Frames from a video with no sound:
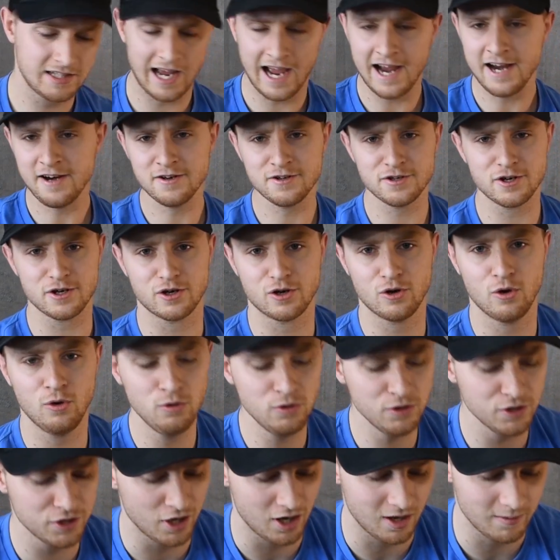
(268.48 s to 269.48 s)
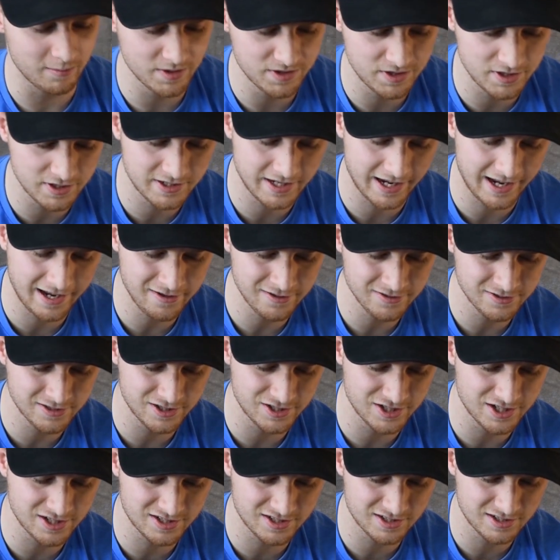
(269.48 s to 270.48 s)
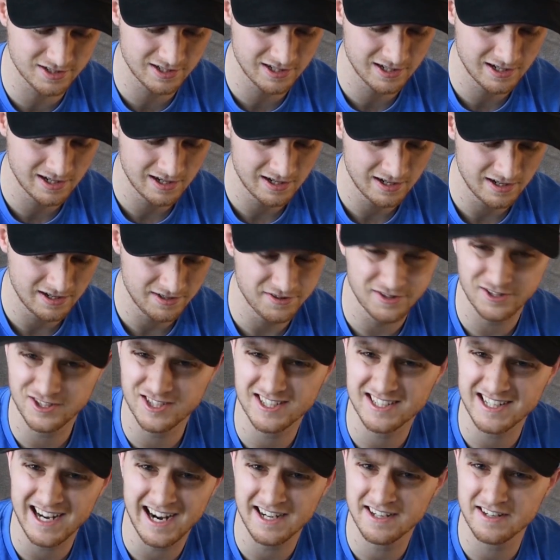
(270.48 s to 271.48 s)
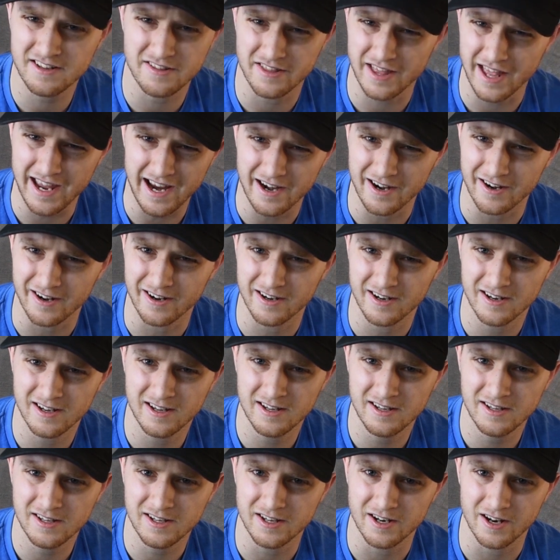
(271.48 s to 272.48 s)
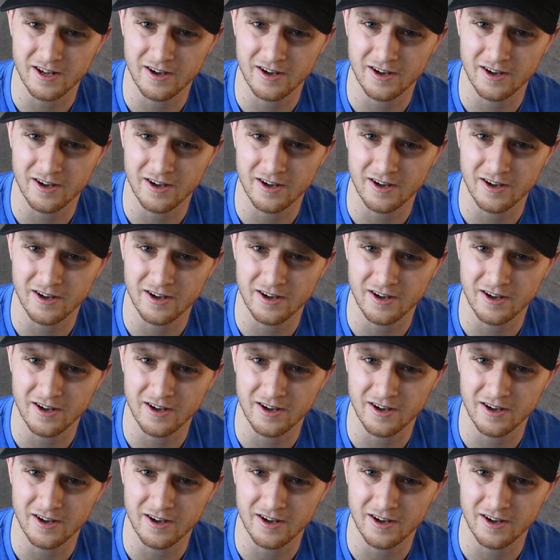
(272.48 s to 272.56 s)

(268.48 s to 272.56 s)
tigers are cool and all, but their tails are they're just kind of there, you